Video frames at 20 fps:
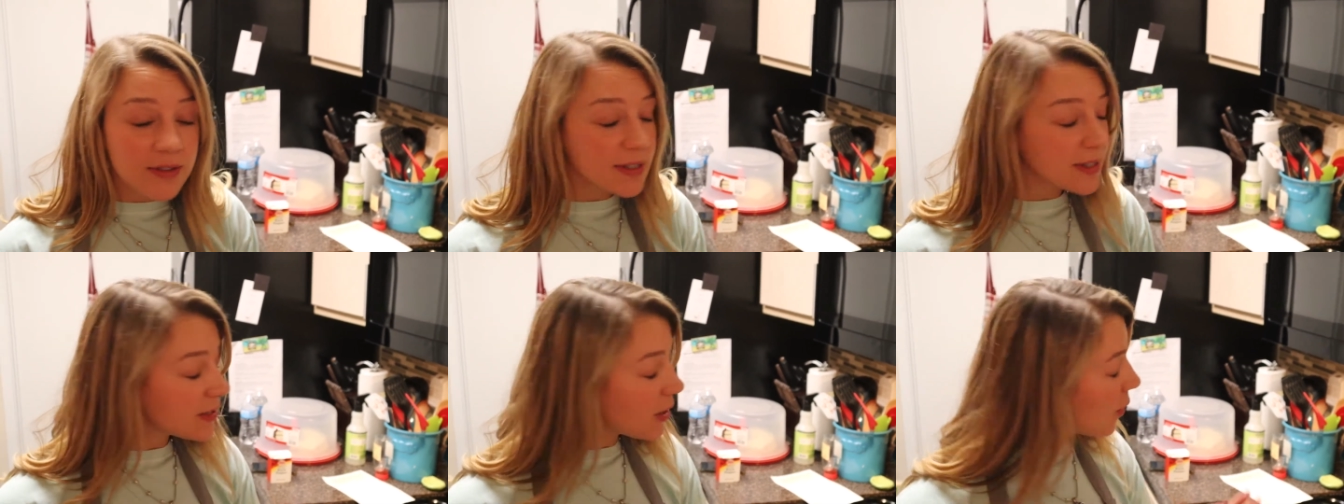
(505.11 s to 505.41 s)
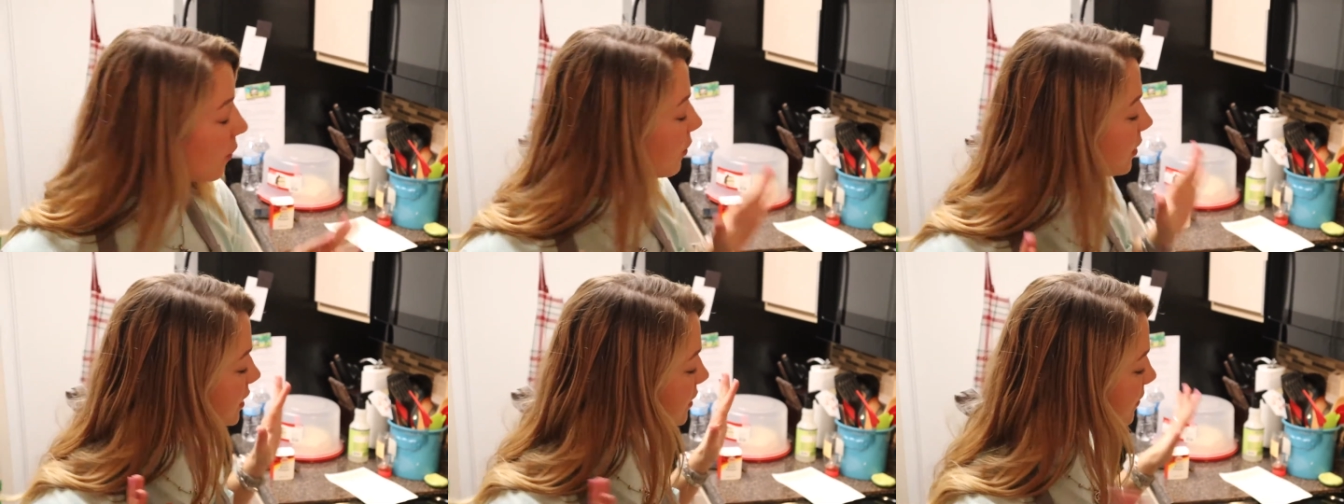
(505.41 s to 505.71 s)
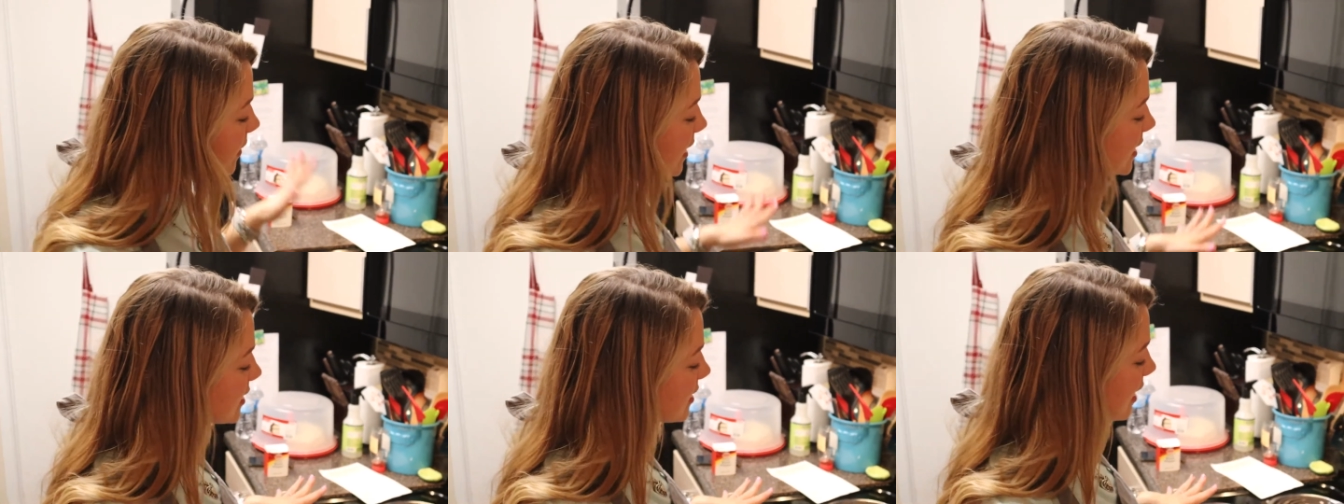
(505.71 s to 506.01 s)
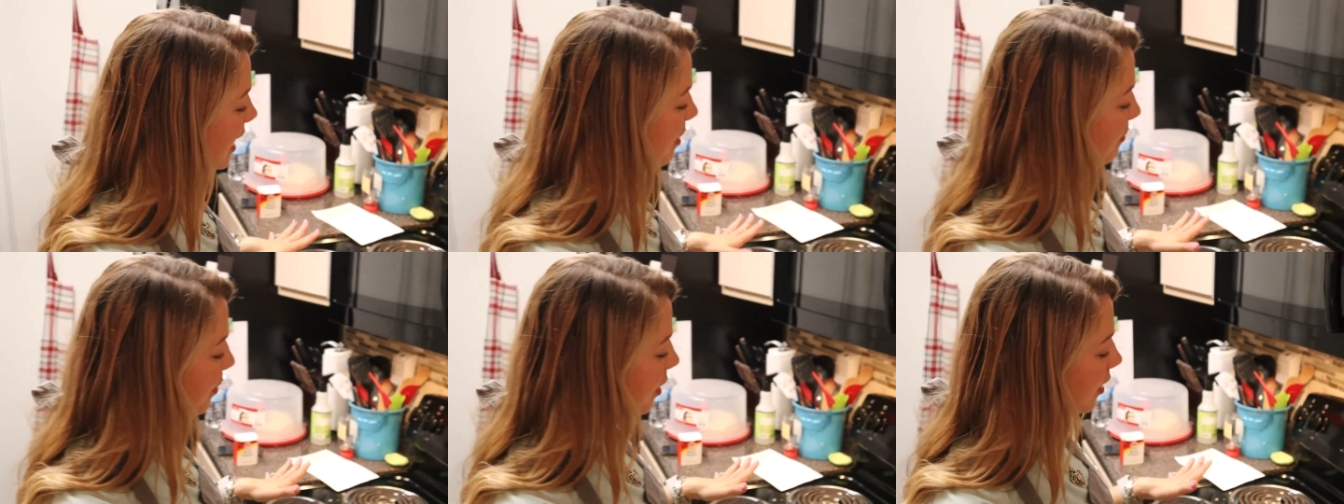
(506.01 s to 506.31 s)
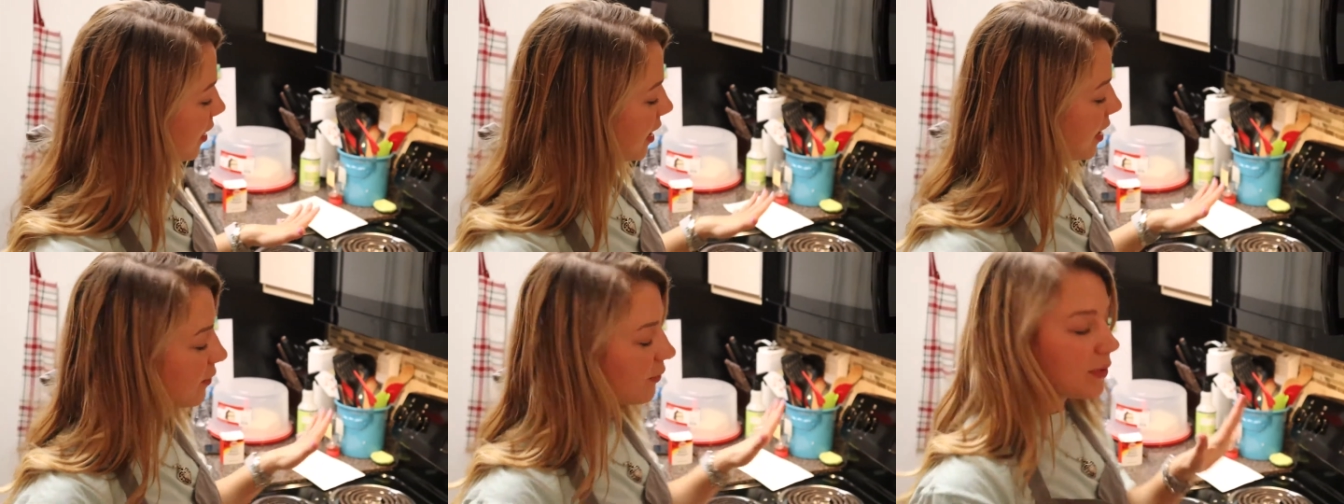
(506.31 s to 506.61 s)
So once we get to that
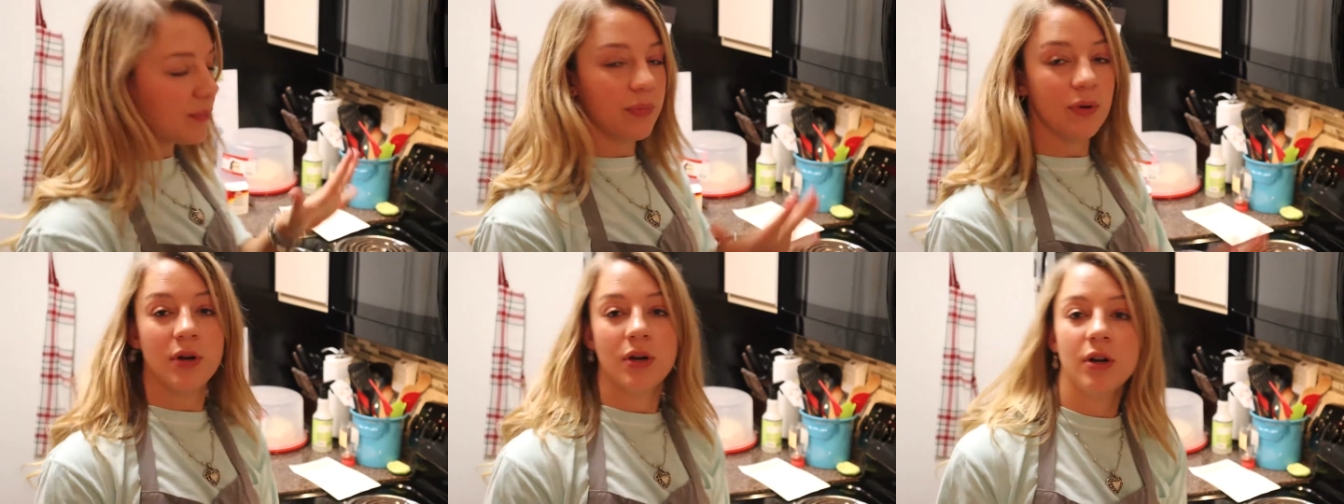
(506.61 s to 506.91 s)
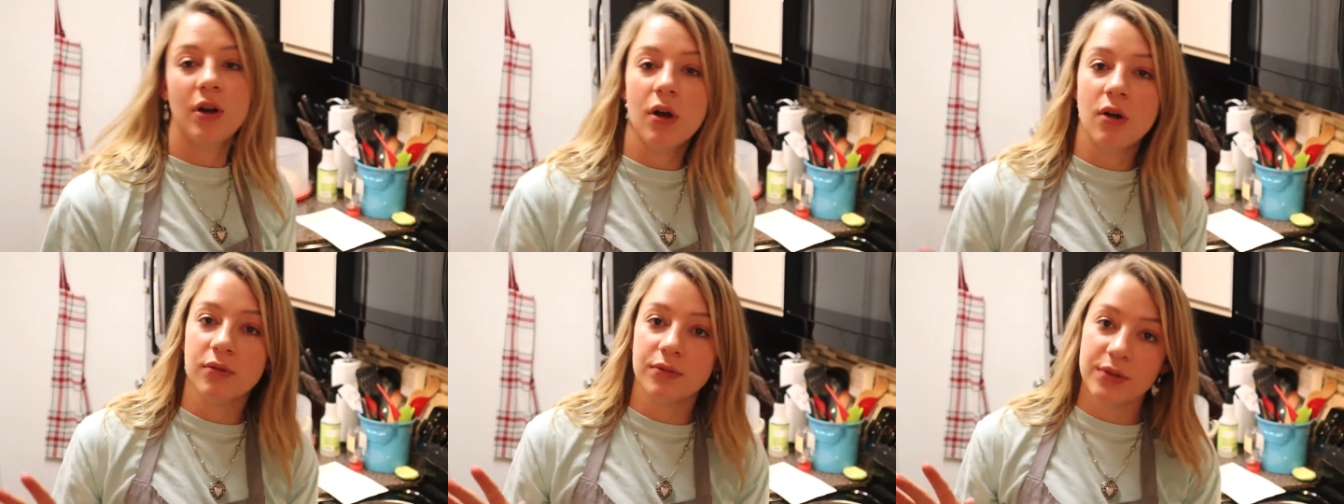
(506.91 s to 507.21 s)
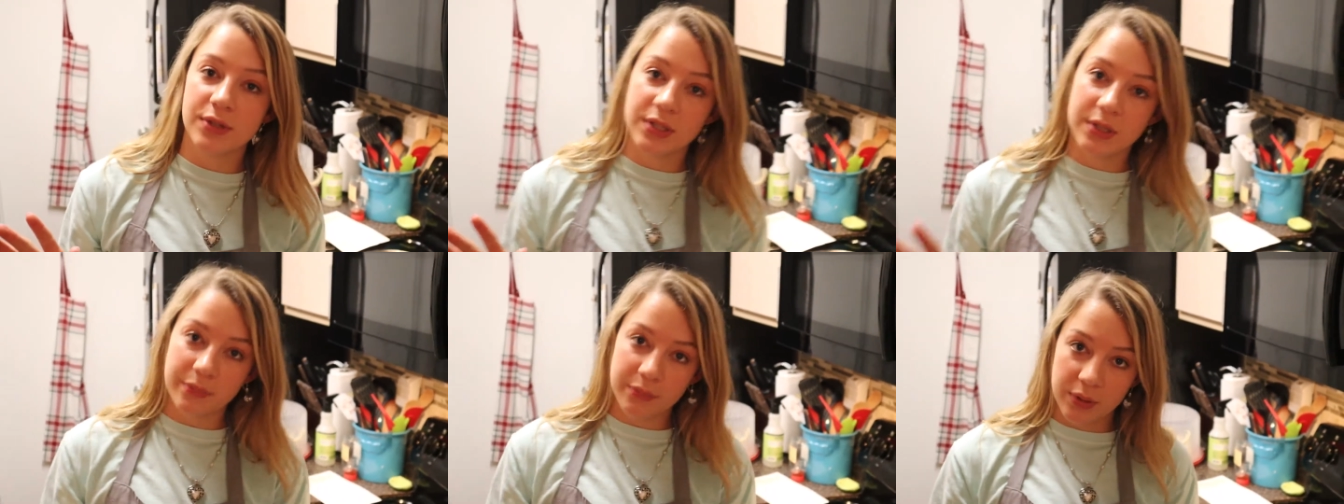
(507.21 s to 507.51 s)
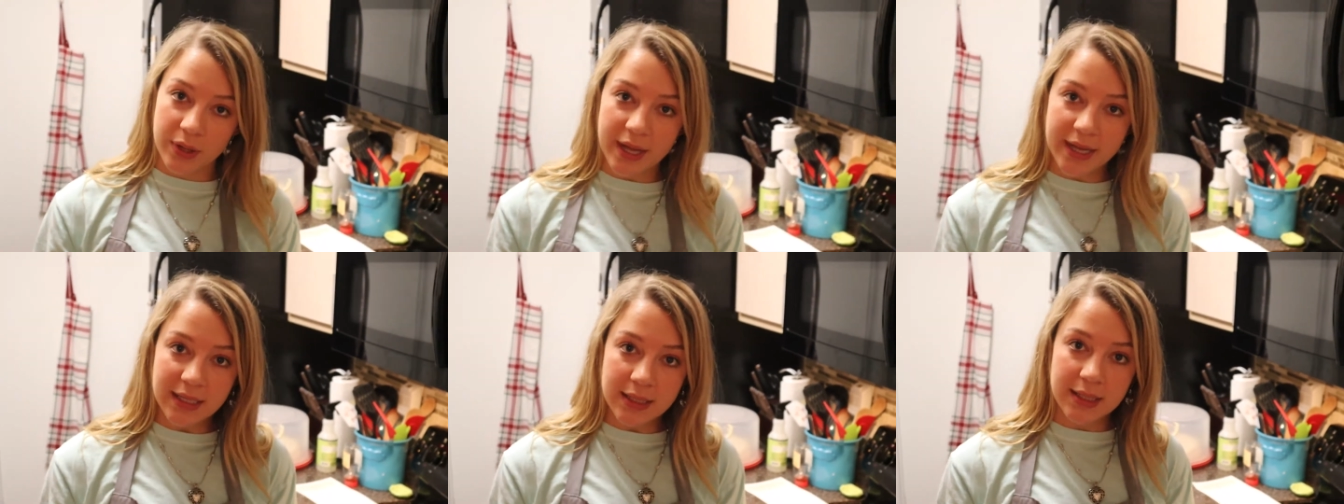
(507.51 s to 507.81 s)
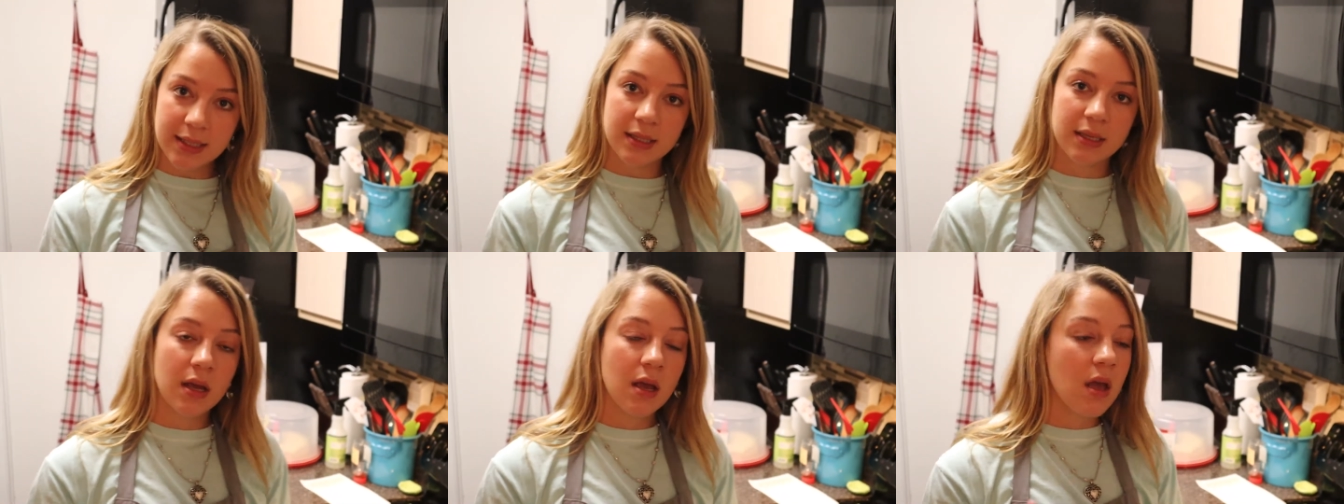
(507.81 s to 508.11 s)
part and we put it on some
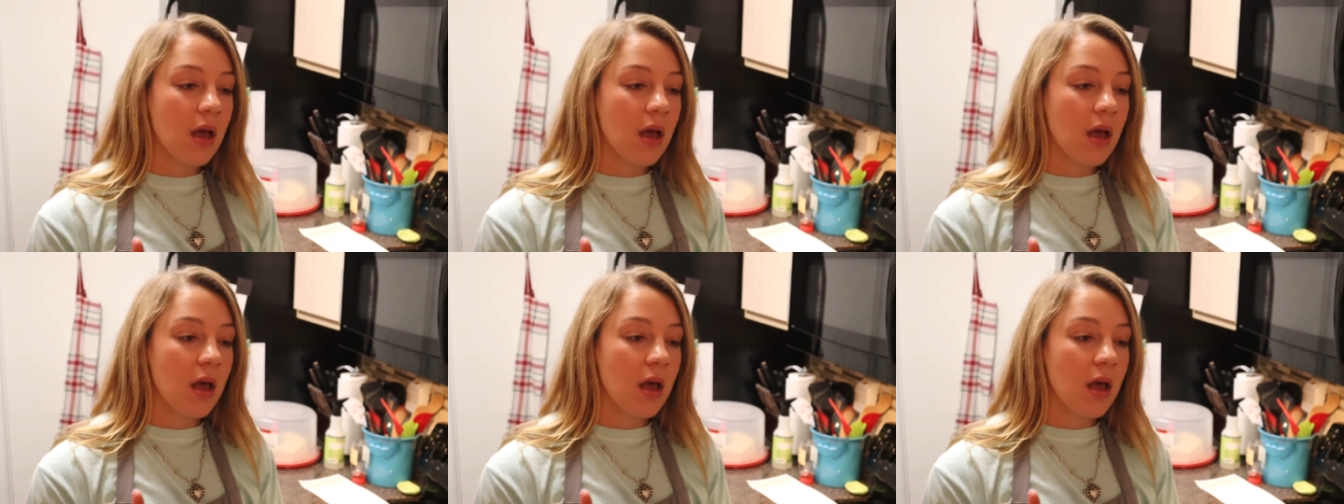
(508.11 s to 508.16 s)
plates,